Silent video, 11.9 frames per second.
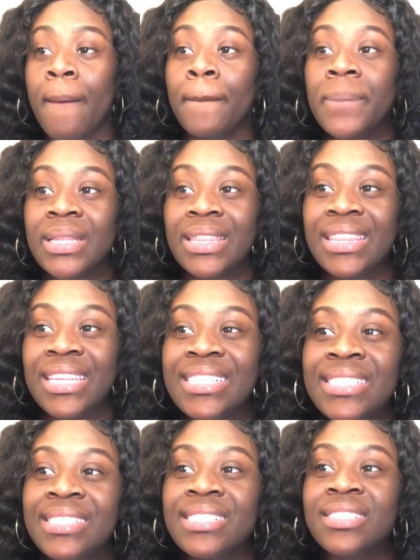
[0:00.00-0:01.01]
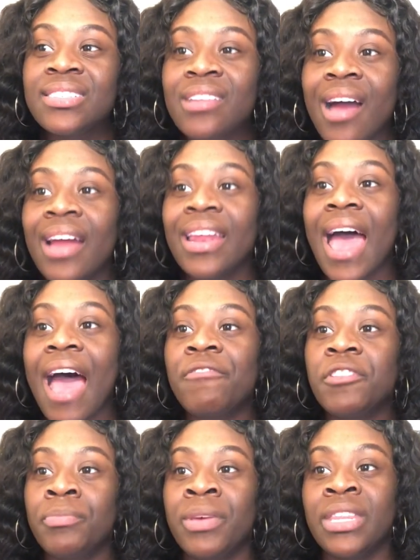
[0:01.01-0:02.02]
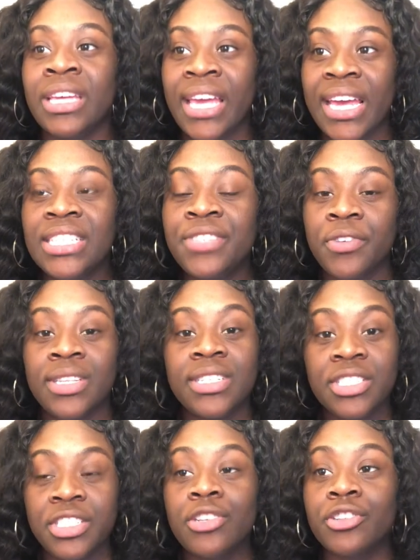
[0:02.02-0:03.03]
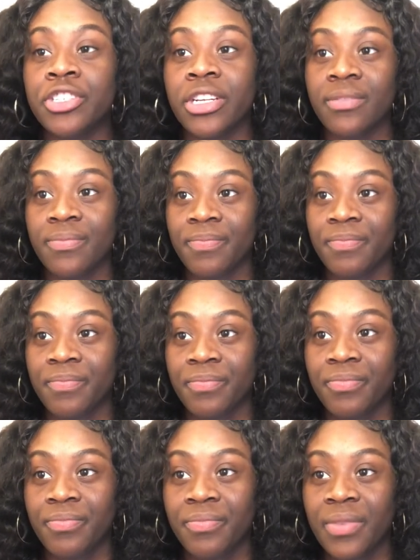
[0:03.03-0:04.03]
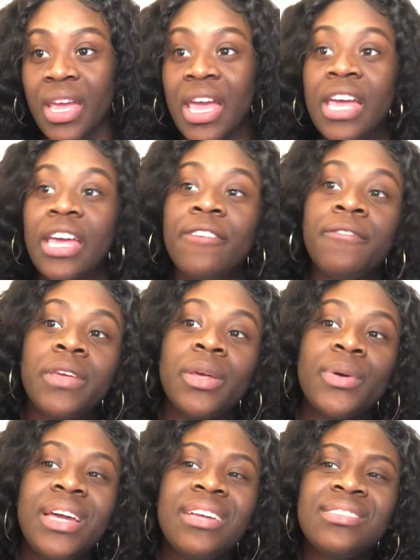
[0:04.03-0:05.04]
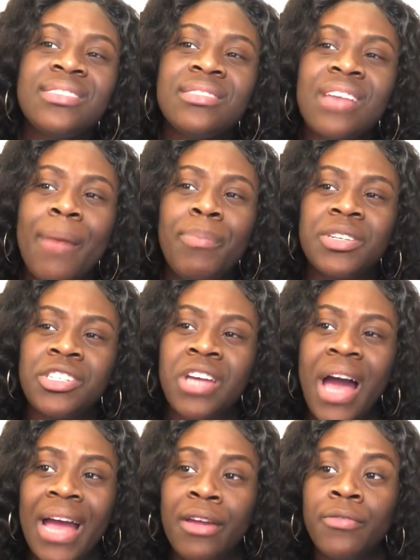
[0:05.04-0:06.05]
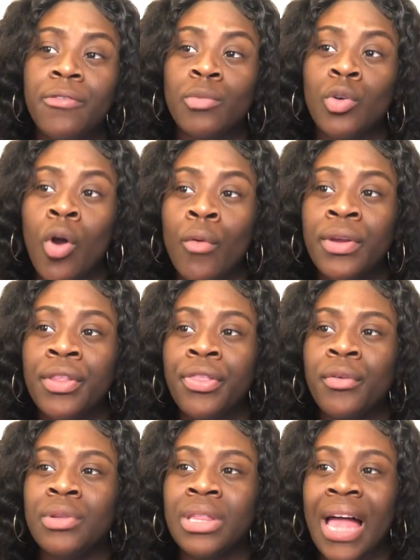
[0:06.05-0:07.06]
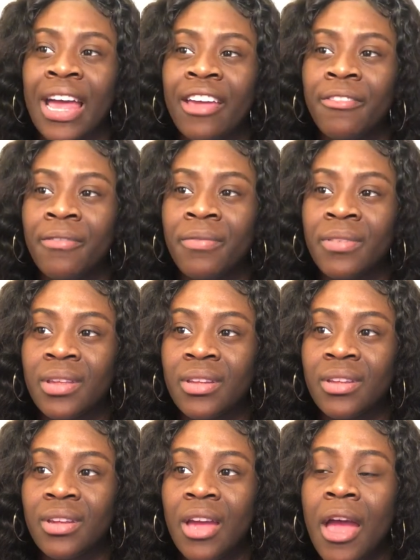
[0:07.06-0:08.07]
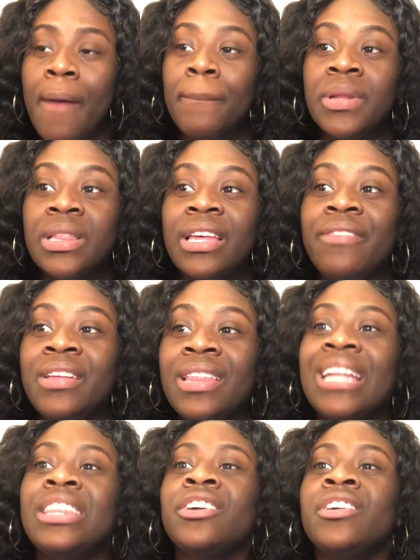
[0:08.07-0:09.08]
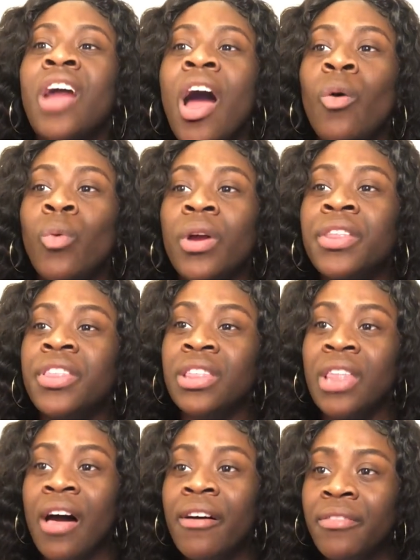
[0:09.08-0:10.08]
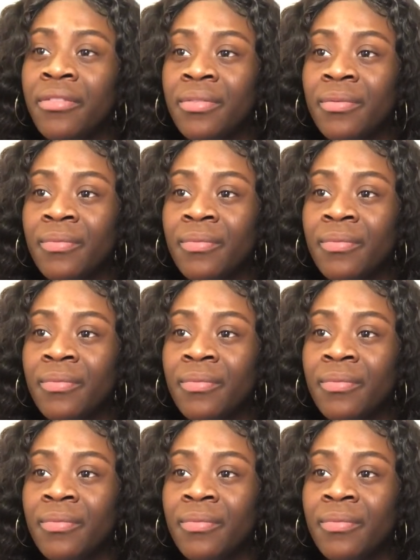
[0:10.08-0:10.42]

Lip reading: But this does not have to be the case for these children. If you can stop a child from going through life believing that they're not worth love